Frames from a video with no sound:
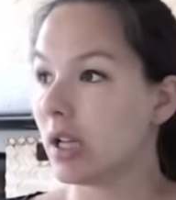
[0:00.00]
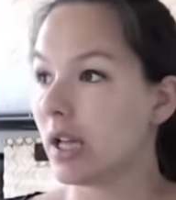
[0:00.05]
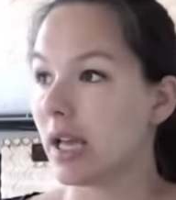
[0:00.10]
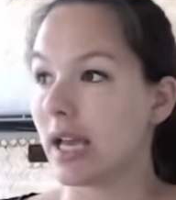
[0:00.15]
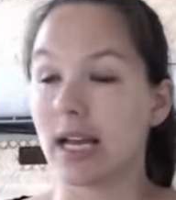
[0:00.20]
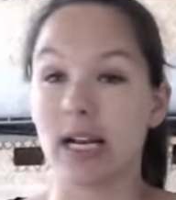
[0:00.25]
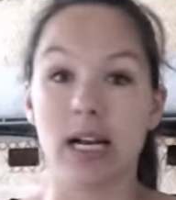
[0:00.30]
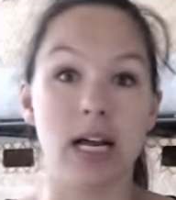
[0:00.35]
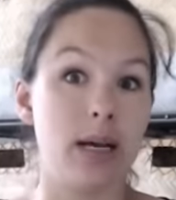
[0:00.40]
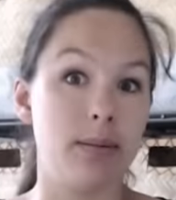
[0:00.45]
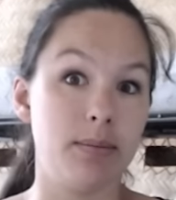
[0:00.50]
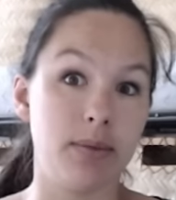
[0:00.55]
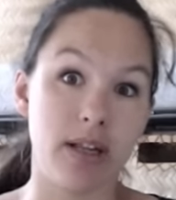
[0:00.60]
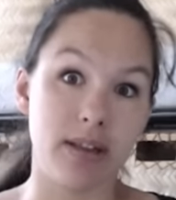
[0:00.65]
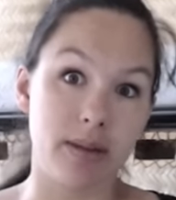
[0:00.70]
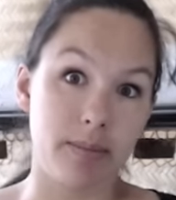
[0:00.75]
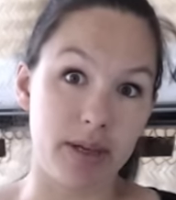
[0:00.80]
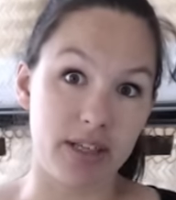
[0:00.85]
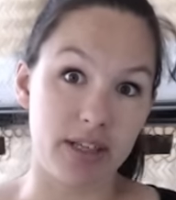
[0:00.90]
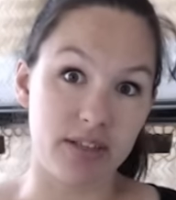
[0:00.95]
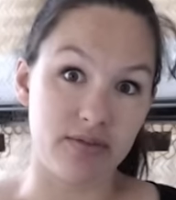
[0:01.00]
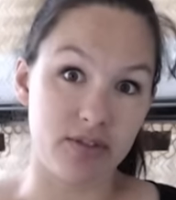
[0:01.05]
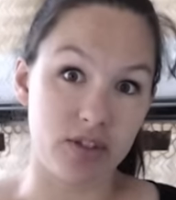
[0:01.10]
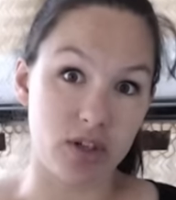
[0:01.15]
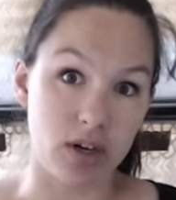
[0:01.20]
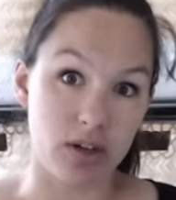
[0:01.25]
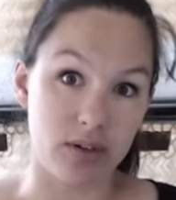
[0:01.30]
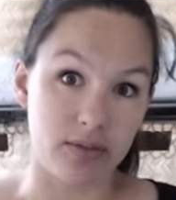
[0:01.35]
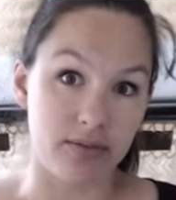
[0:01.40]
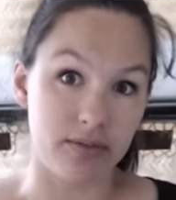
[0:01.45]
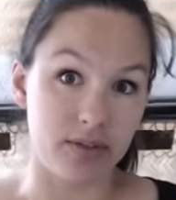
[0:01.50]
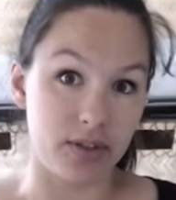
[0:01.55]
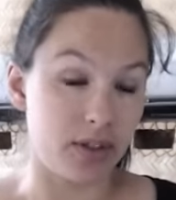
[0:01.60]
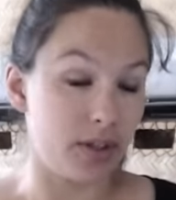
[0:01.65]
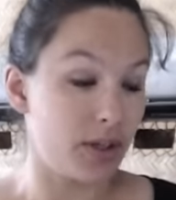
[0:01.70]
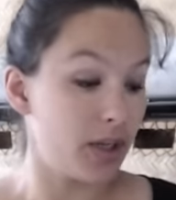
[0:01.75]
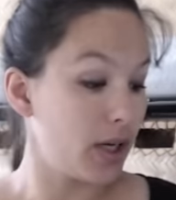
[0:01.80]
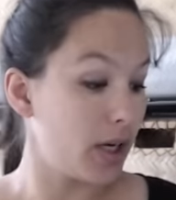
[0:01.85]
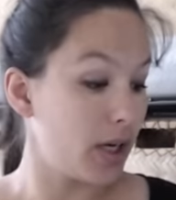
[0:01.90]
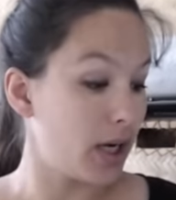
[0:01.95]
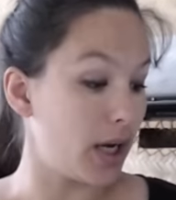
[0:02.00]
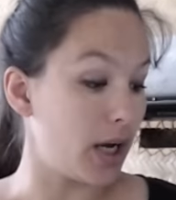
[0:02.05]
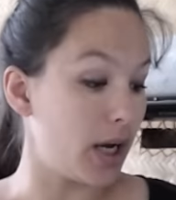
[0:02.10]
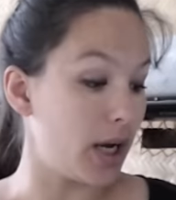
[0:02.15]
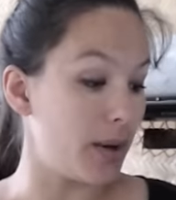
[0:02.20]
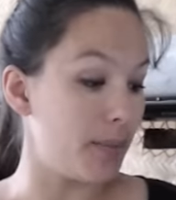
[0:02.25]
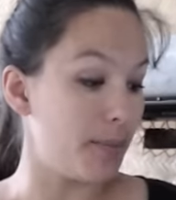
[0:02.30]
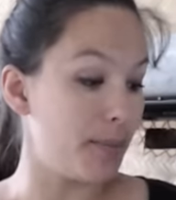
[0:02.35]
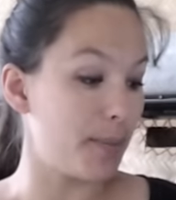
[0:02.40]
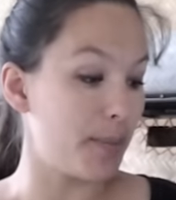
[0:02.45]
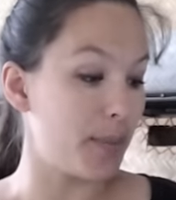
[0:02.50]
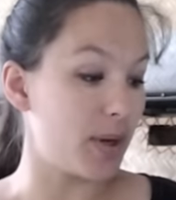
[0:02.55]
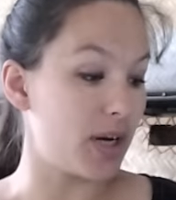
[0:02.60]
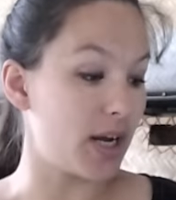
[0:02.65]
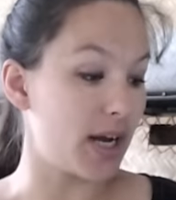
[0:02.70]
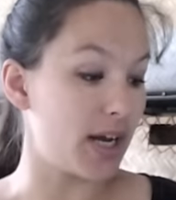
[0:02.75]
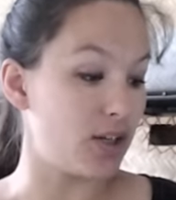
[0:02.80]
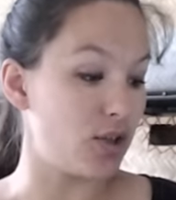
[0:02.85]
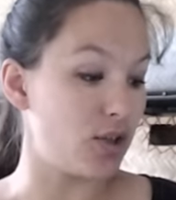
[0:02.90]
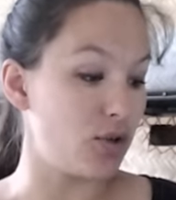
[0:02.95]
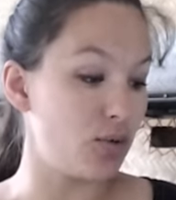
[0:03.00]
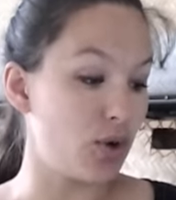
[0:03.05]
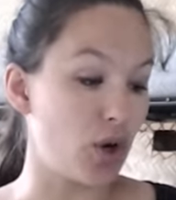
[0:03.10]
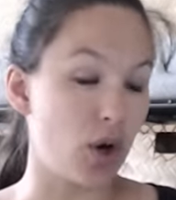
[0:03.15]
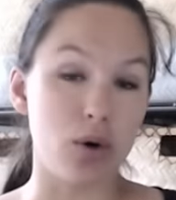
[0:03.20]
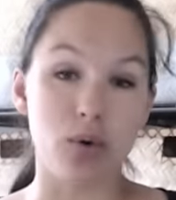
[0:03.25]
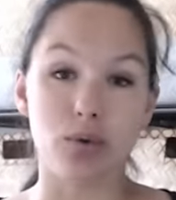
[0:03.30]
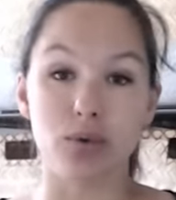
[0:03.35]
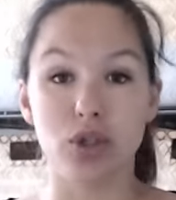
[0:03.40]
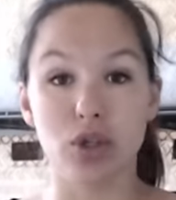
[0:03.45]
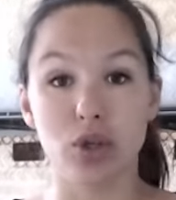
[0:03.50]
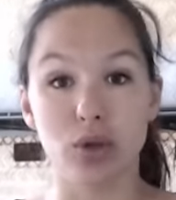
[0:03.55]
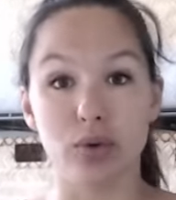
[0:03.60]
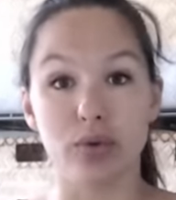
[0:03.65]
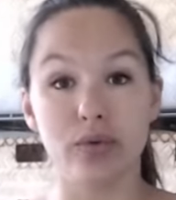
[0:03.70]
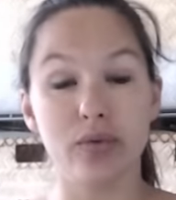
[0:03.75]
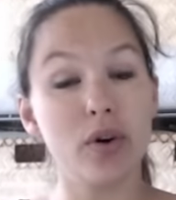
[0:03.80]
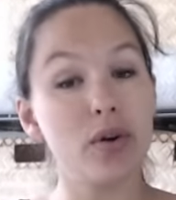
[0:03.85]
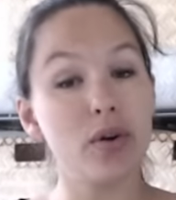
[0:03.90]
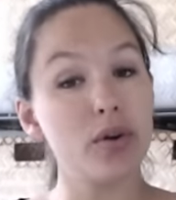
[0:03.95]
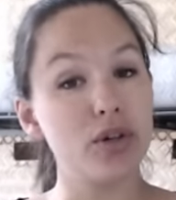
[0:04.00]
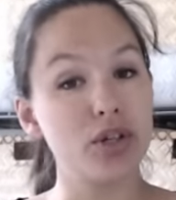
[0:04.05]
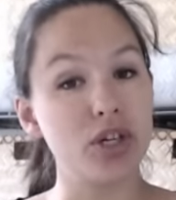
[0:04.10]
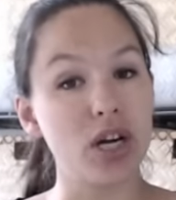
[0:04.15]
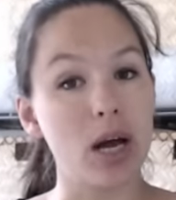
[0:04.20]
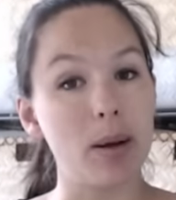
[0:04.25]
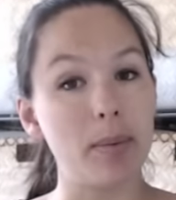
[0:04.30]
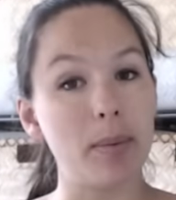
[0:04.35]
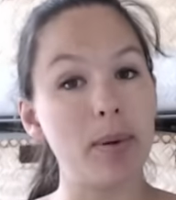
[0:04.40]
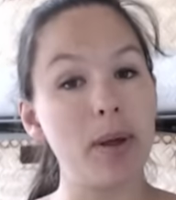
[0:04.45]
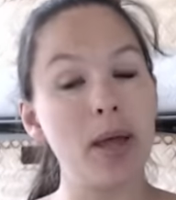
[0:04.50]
and I'm not the best photographer, but I do go to Photoshop